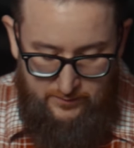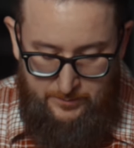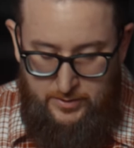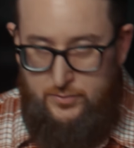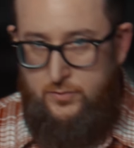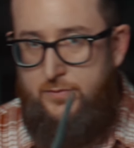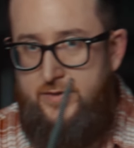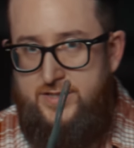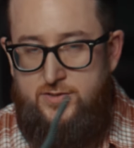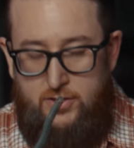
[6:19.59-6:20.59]
From here, we're
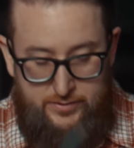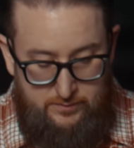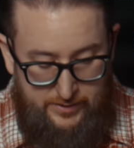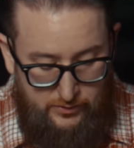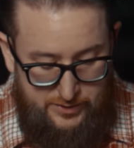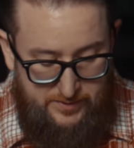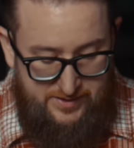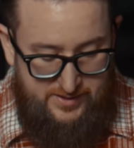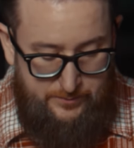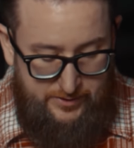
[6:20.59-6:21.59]
going to reinstall your recoil spring
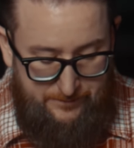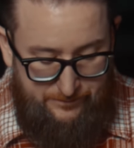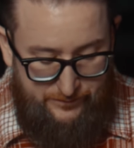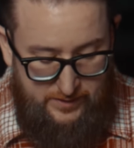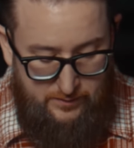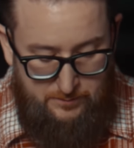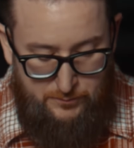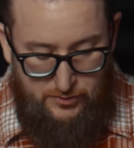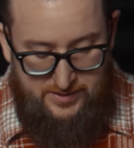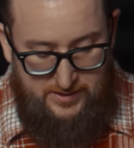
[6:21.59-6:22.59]
assembly.
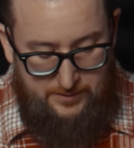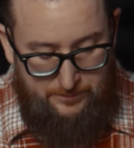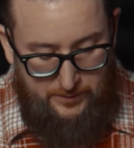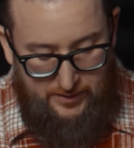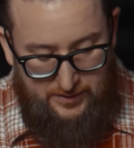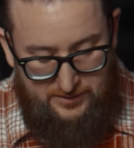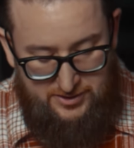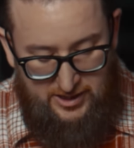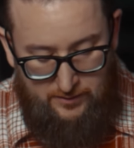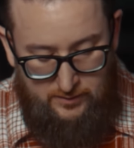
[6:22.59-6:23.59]
Put it inside the
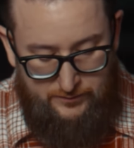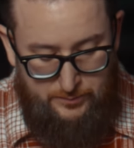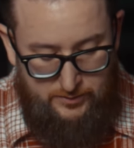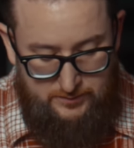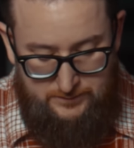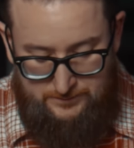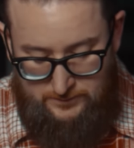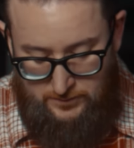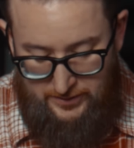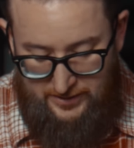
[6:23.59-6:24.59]
channel of the bolt
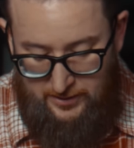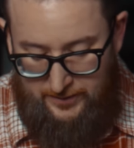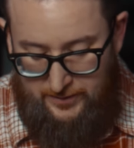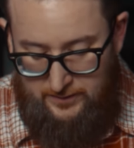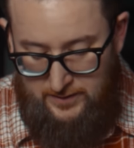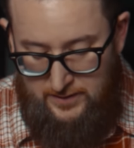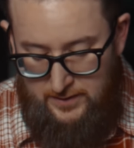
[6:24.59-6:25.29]
or the carrier.